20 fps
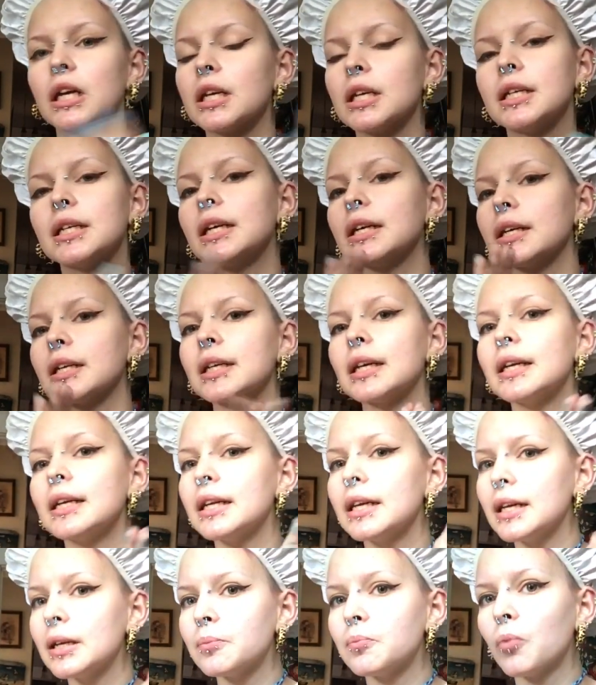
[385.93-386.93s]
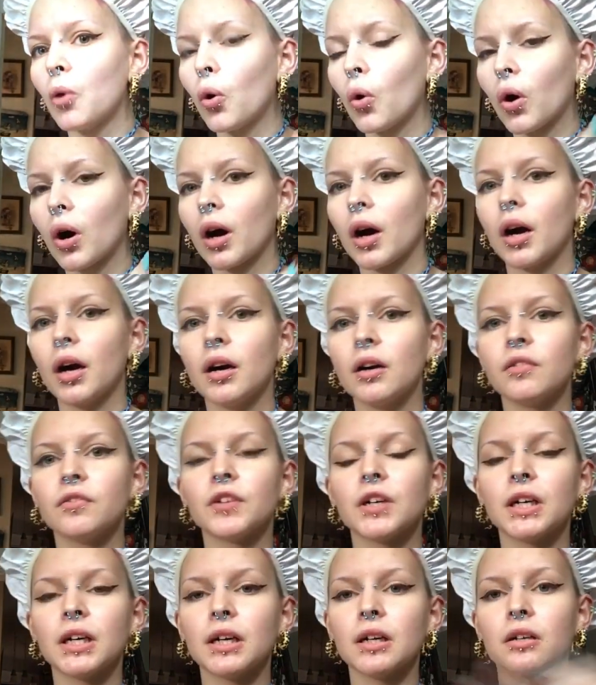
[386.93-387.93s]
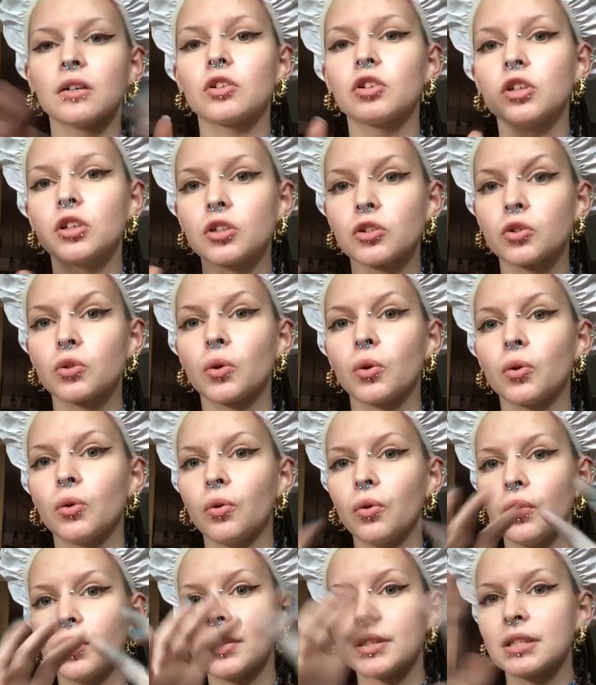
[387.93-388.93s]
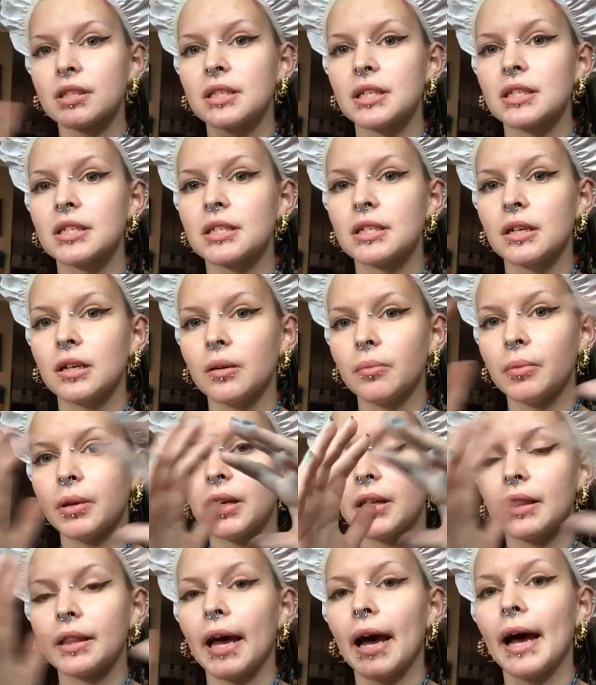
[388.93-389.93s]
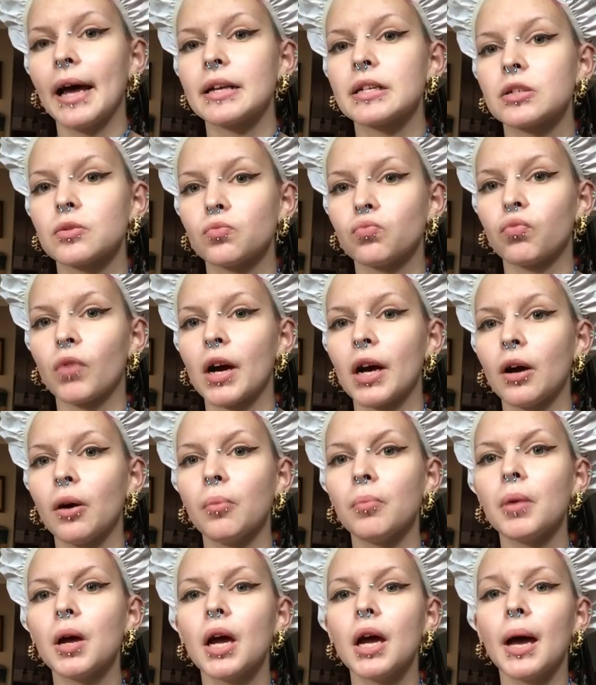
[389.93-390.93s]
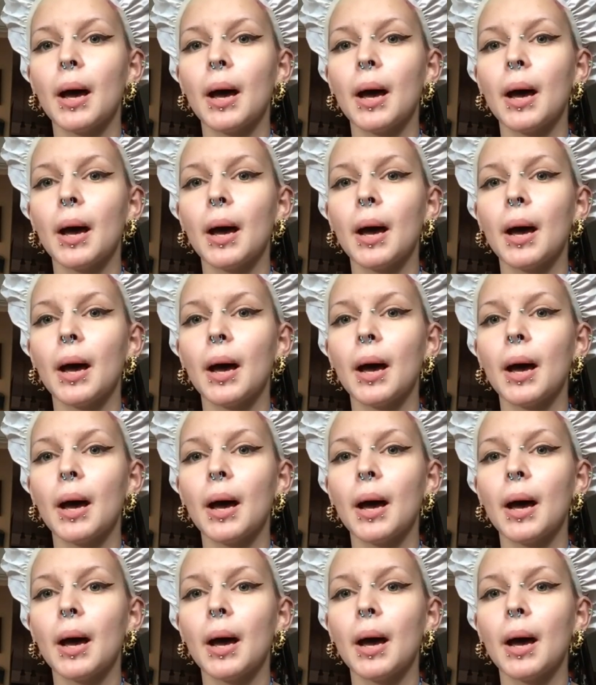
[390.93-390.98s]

You need more of a controlled system in that realm.